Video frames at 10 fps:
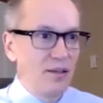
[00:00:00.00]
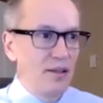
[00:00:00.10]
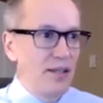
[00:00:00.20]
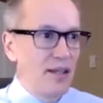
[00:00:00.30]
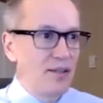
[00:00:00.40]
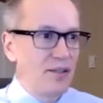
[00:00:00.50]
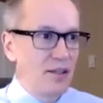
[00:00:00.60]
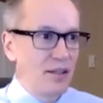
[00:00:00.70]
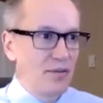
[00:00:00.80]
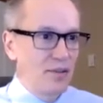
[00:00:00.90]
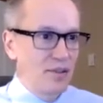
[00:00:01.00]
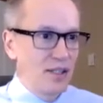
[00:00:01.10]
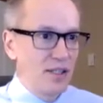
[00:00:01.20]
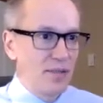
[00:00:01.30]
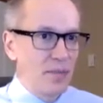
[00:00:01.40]
density of the
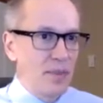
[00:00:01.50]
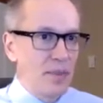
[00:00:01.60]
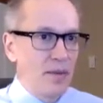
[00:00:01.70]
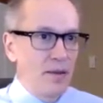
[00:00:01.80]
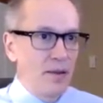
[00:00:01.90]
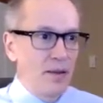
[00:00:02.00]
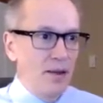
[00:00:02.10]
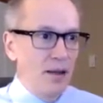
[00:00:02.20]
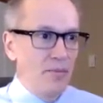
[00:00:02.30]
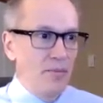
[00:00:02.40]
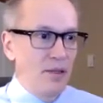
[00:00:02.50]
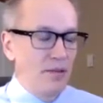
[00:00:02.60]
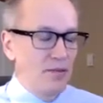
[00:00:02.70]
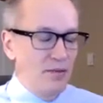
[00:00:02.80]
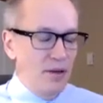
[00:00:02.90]
city.
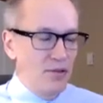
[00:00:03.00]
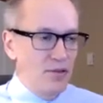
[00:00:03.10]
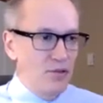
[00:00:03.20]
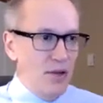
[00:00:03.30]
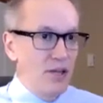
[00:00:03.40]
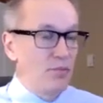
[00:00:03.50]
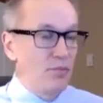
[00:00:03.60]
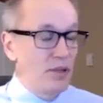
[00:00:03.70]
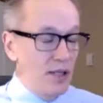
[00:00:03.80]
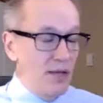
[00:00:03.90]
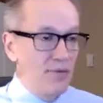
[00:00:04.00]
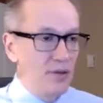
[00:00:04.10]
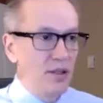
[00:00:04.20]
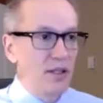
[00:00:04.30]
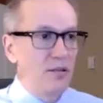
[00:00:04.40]
Very strange, but
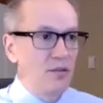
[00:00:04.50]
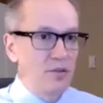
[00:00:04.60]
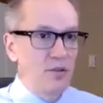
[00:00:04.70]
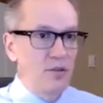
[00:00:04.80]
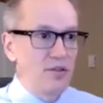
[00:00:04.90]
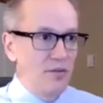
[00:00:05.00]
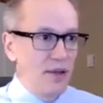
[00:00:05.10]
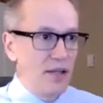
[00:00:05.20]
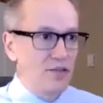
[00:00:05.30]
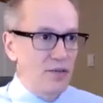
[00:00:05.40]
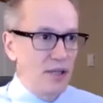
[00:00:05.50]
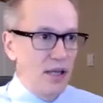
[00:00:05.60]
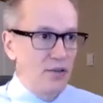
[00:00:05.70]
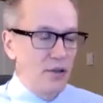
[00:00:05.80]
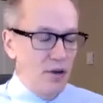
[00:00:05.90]
definitely there's investors
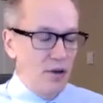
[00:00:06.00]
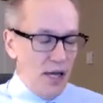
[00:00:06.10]
out there.